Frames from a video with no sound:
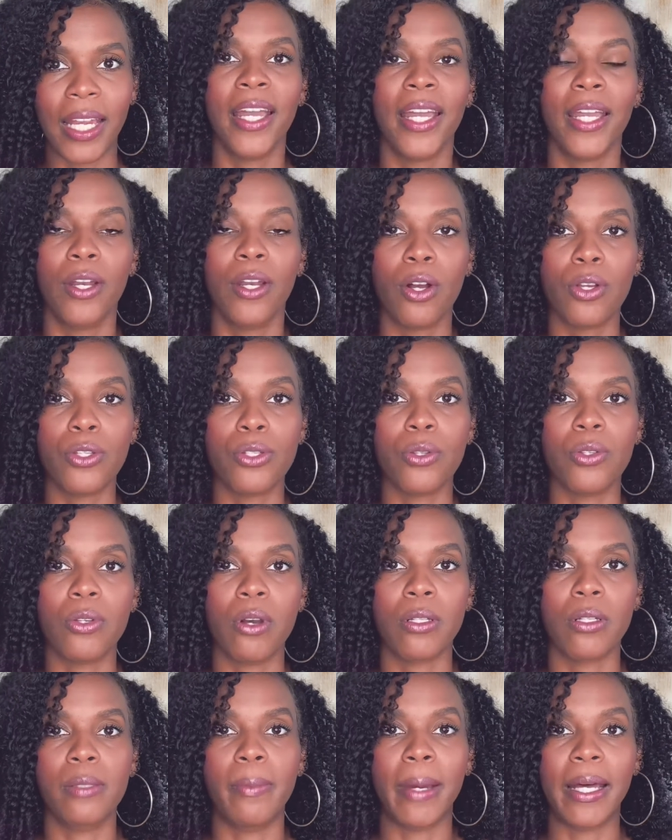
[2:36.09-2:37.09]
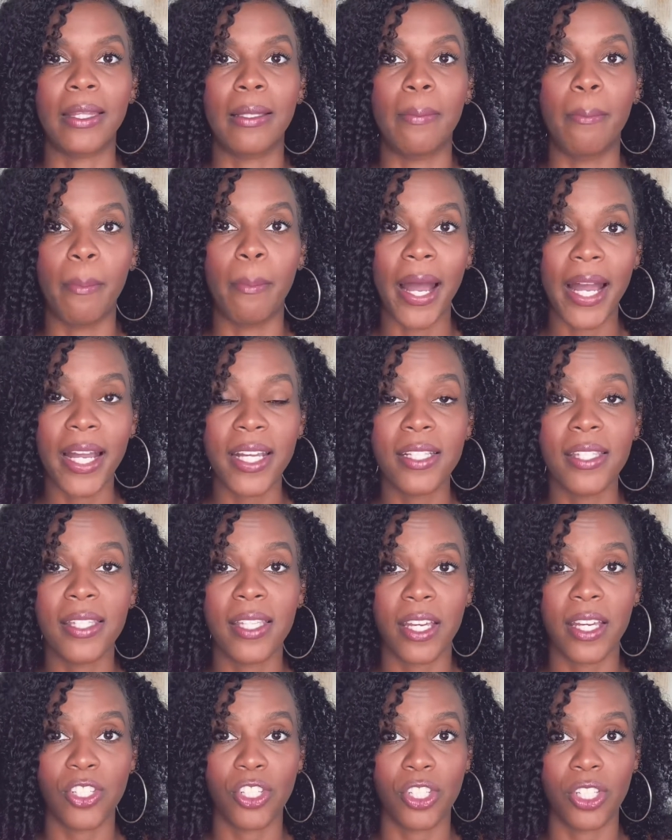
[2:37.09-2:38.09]
It also talks about the mindset
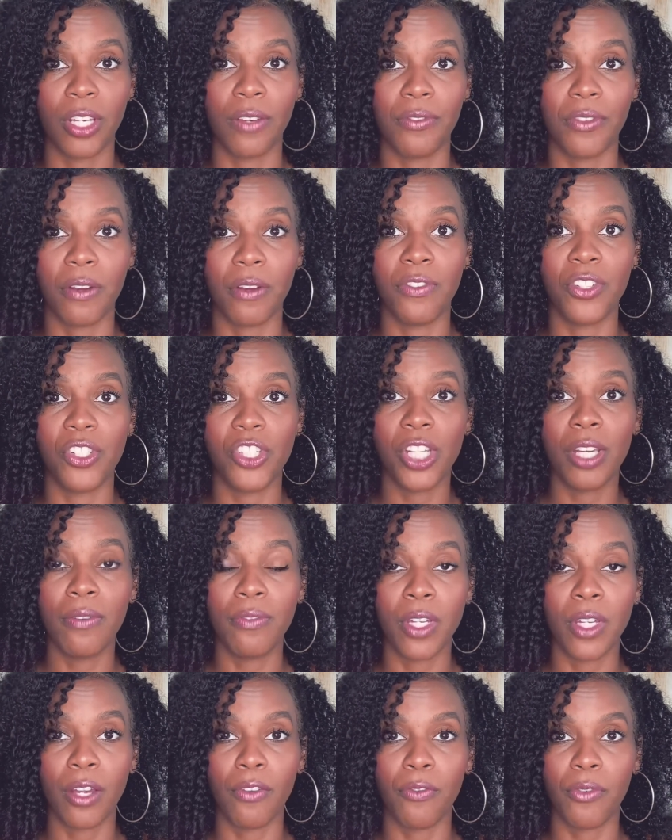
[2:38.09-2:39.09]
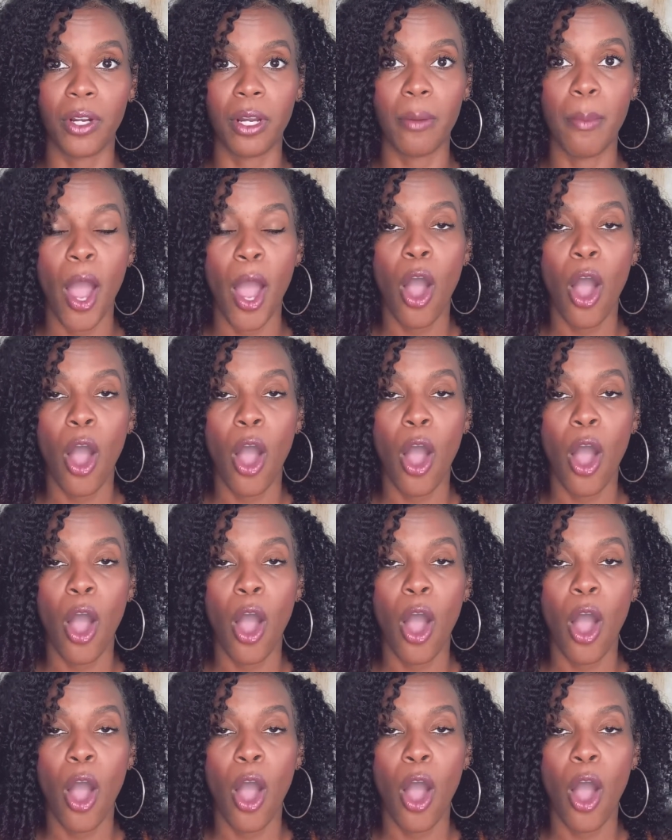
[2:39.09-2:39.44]
shift of shifting from,